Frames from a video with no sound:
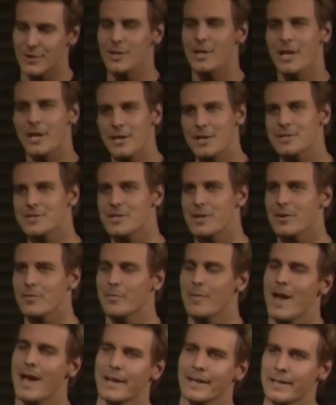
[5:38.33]
Do you hear
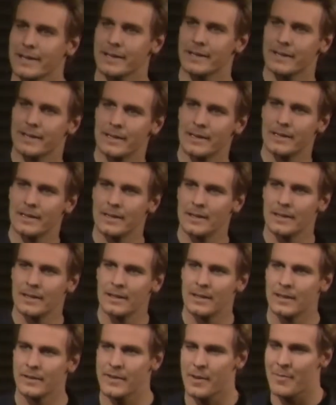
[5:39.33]
yourself, Mac?
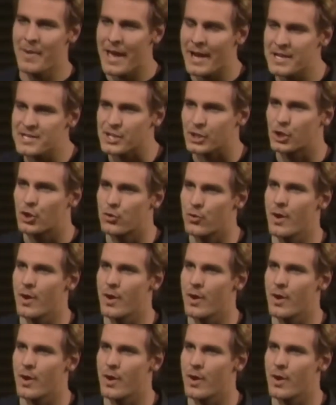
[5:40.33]
The man is a